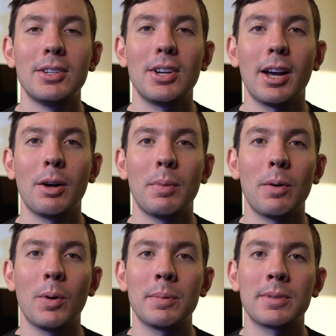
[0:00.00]
check out
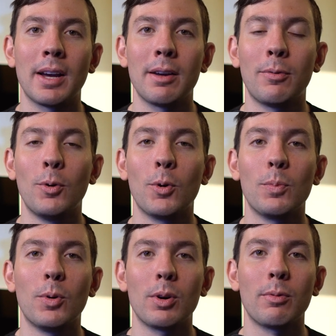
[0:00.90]
my website
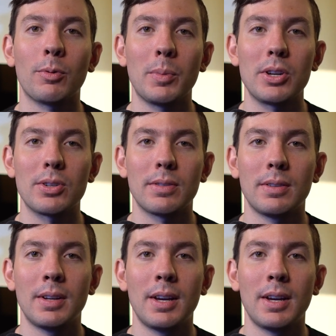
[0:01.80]
for more information.